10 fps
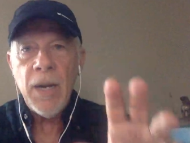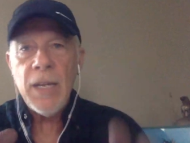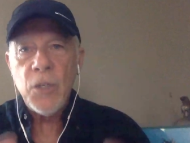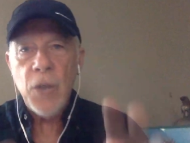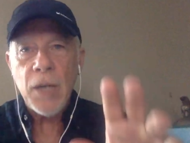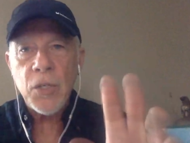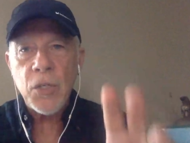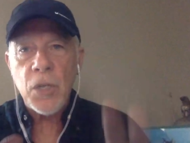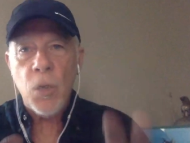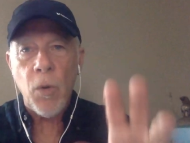then he
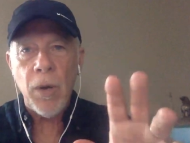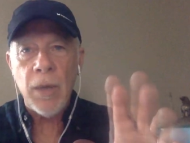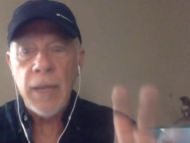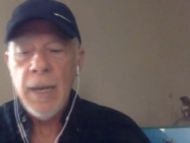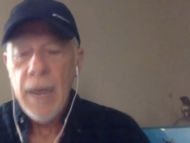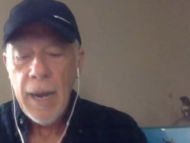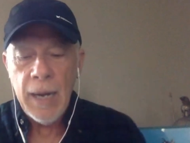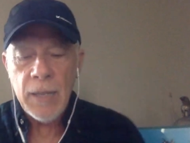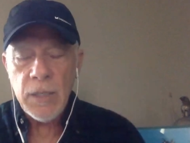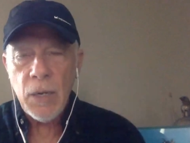adjusts accordingly.
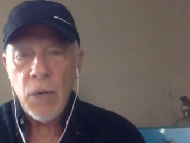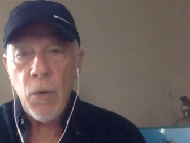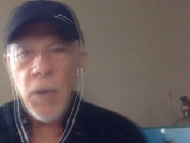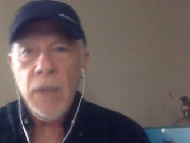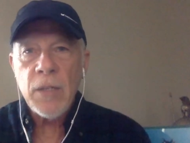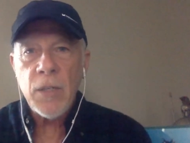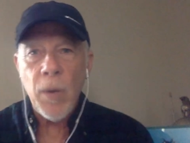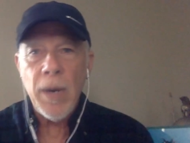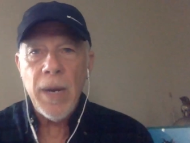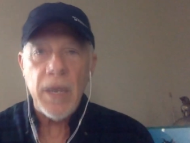And it's little things that
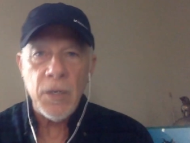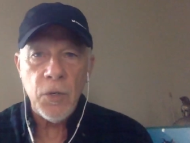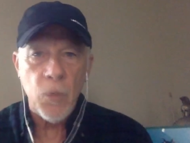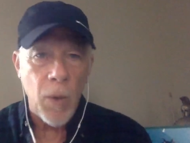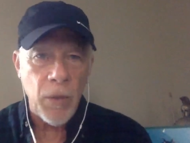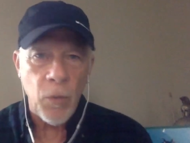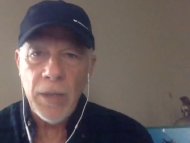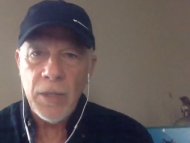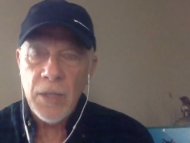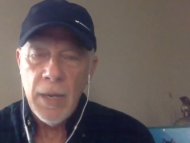we can do,
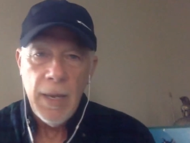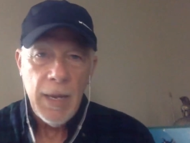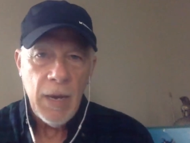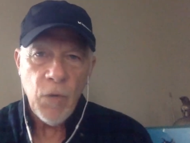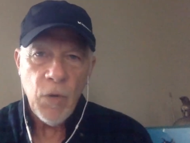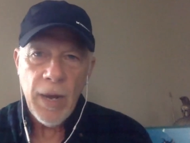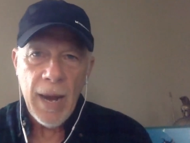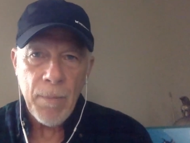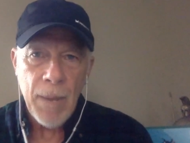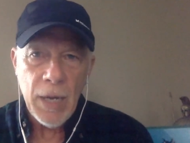whether it's if you
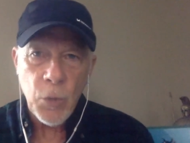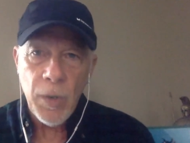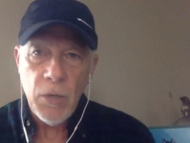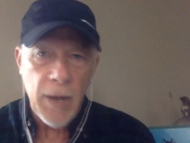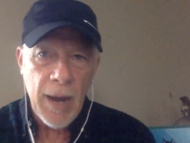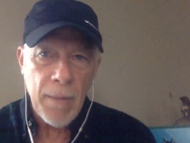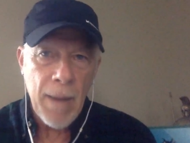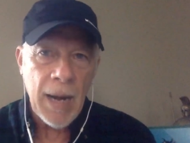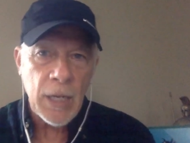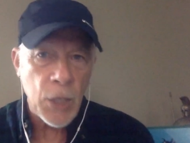can't measure it, you
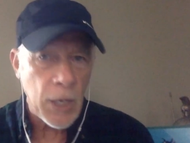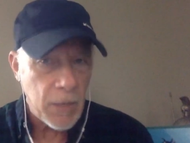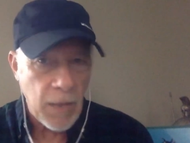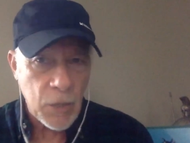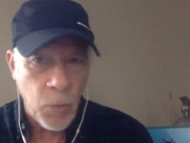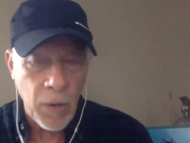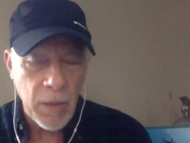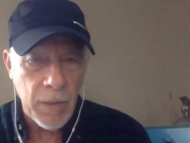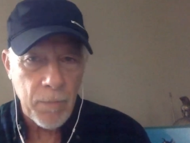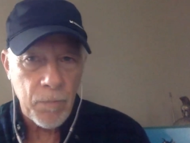can't manage it. That's one
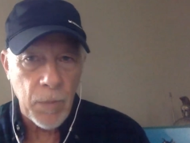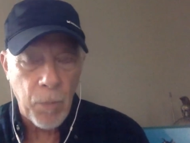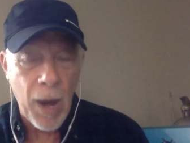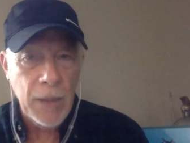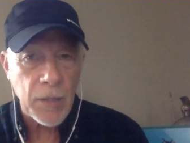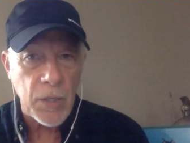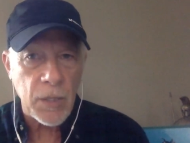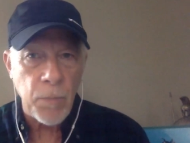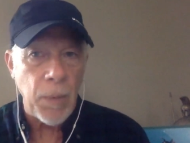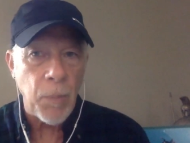of the, the
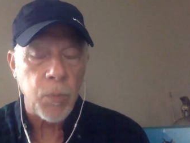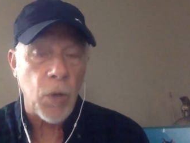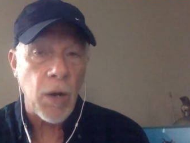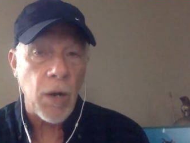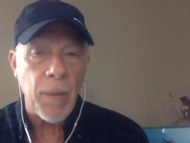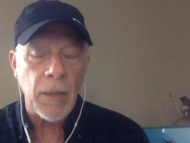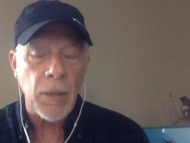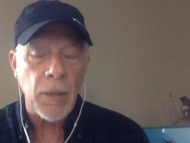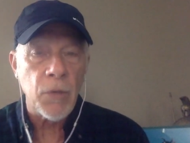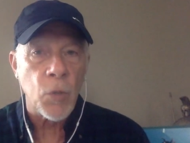practices. And people talk about
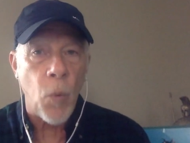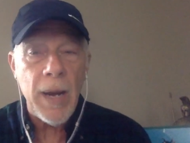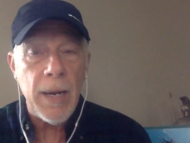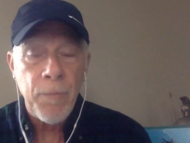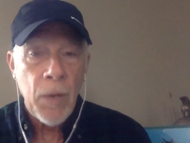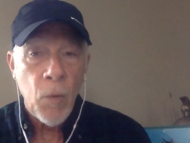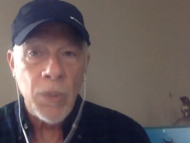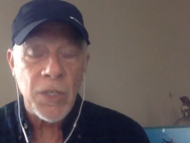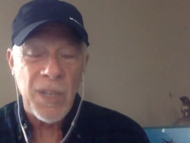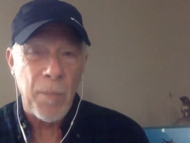losing weight,
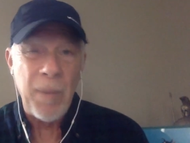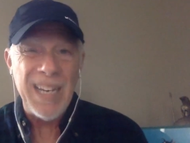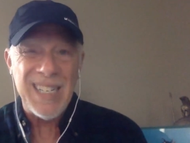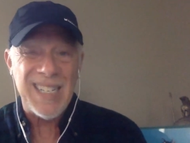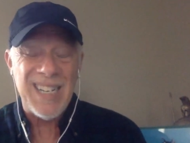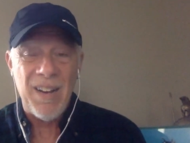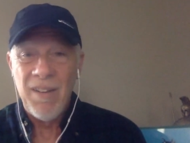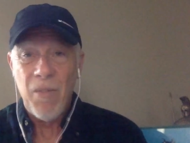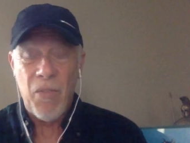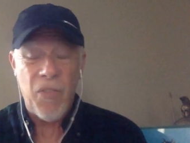which is the
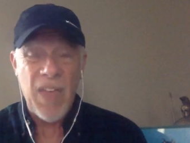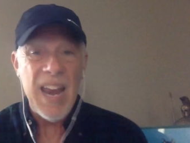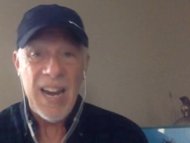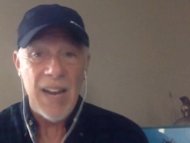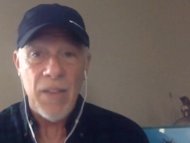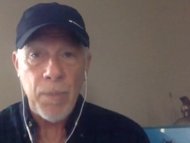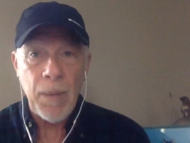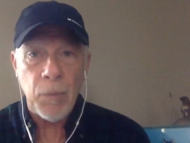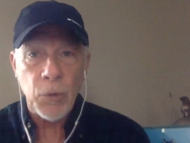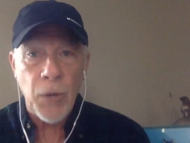biggest thing
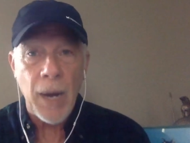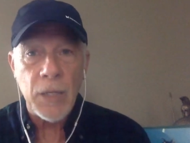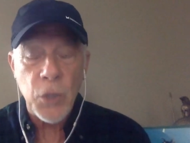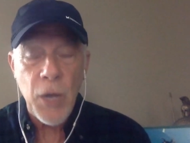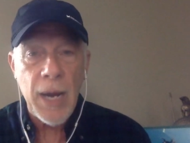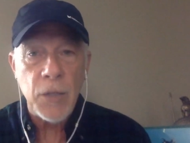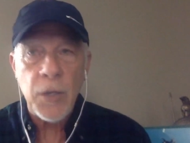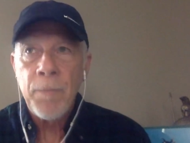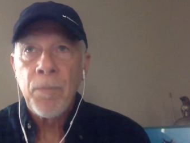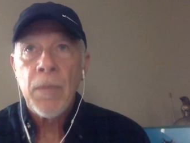that people try to
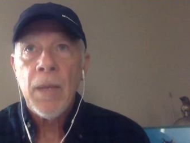change.